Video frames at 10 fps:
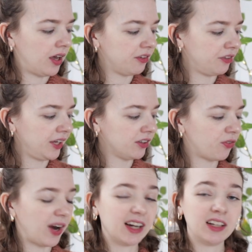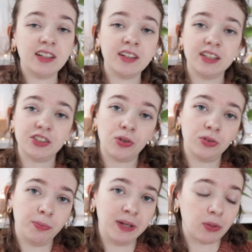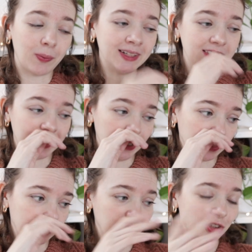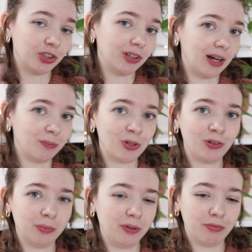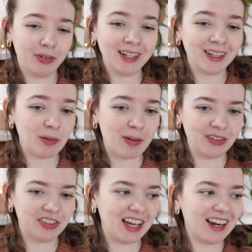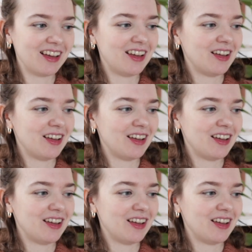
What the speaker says: I think the raglan is going to be quite deep. I'm not sure how I'm going to be feeling about that.